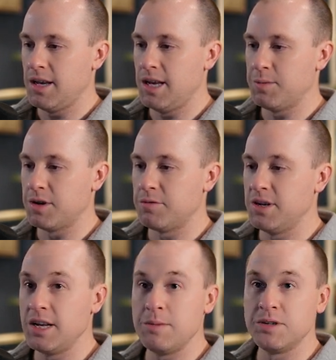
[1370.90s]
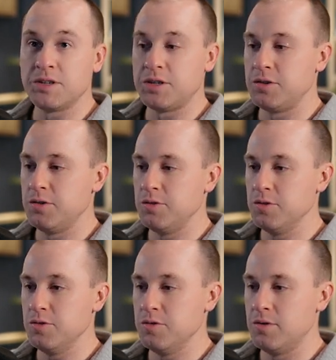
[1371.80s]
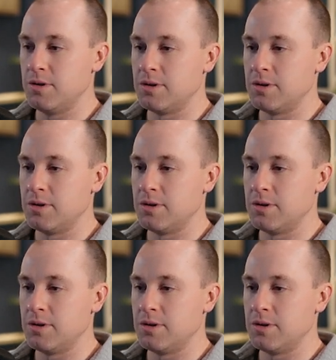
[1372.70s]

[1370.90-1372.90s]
And I'm going to rename this to